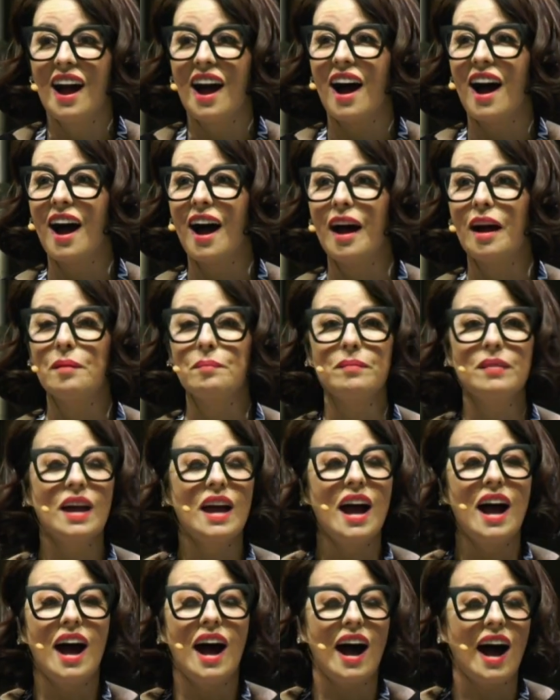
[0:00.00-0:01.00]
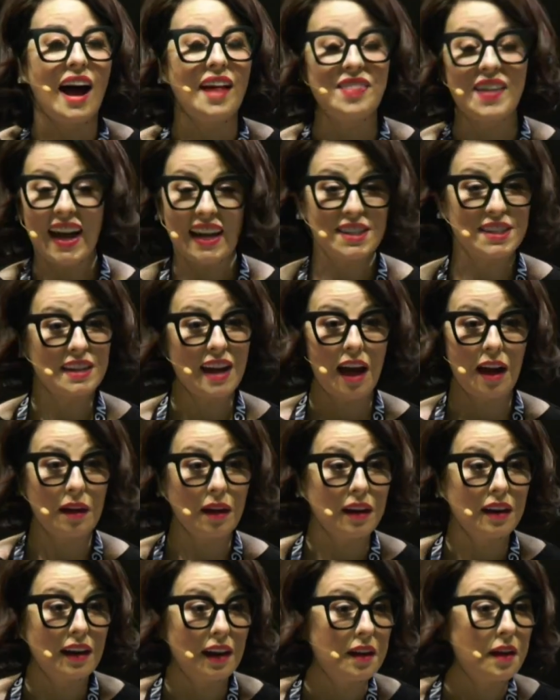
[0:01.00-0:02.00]
That's not
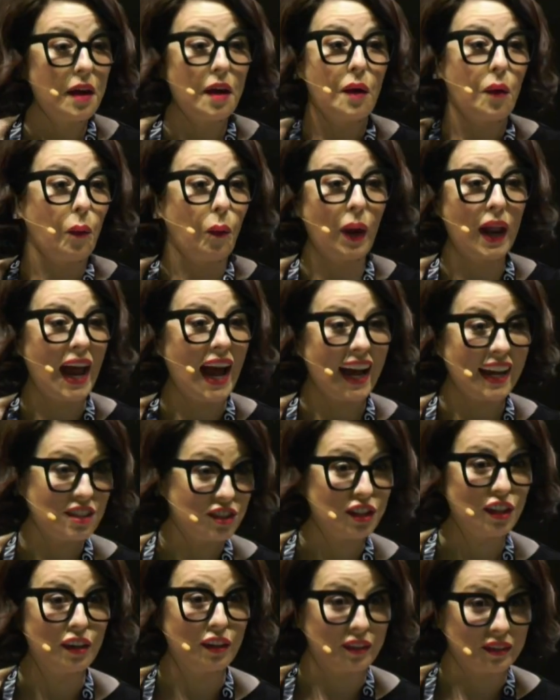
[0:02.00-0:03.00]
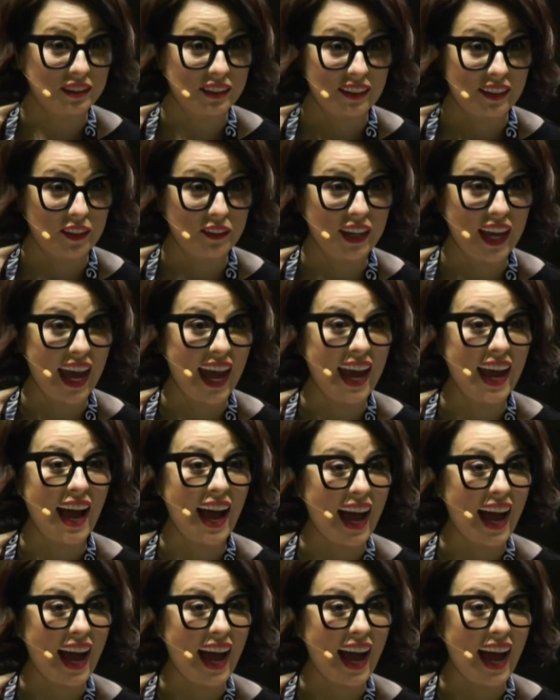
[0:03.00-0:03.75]
what I do, okay?